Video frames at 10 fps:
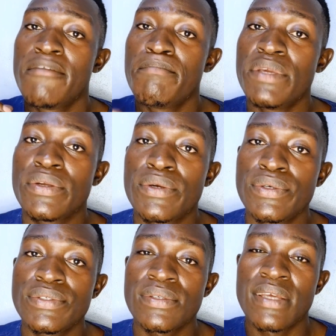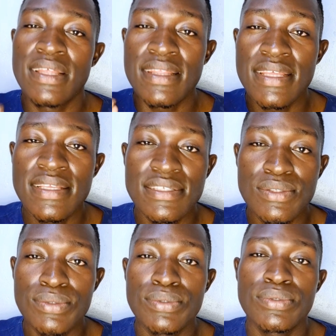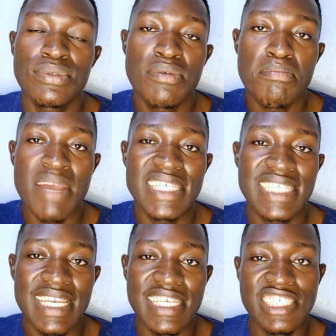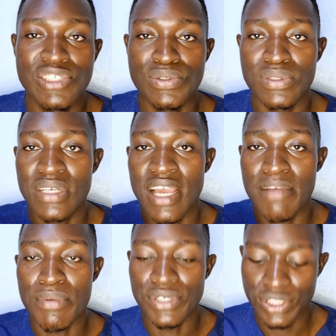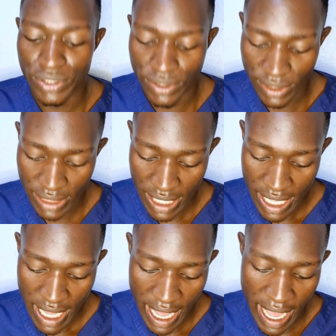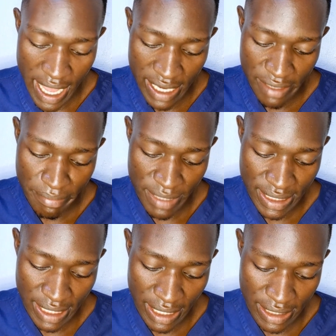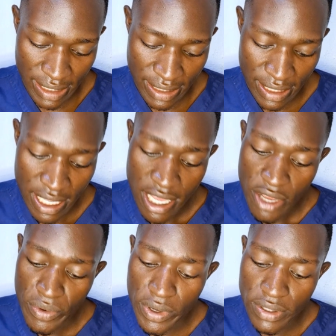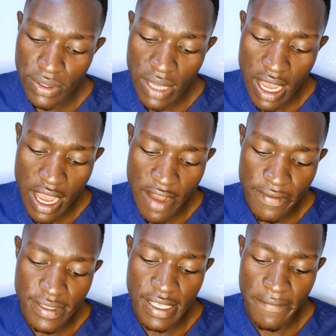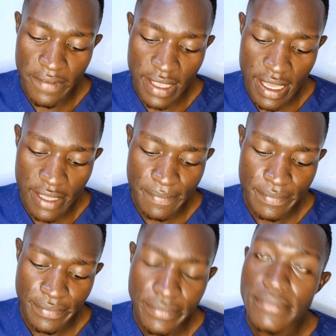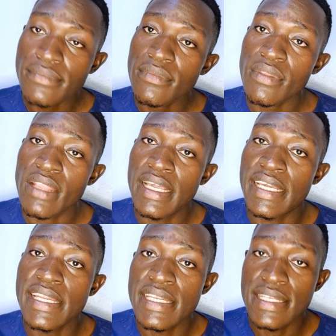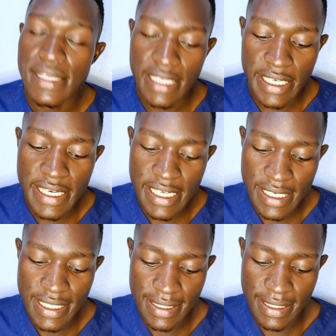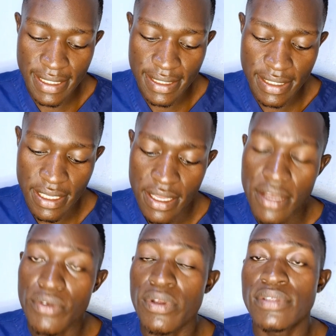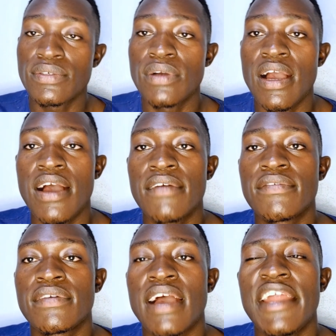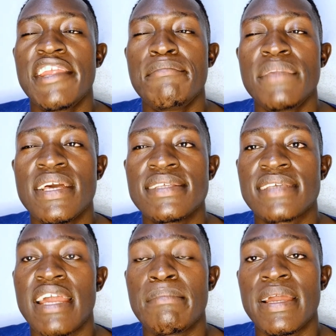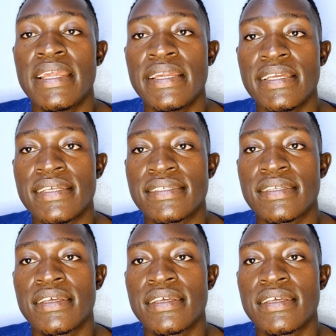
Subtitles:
because these two might lead to abortions and miscarriages. We also have severe kidney diseases. We also have anemias and malaria,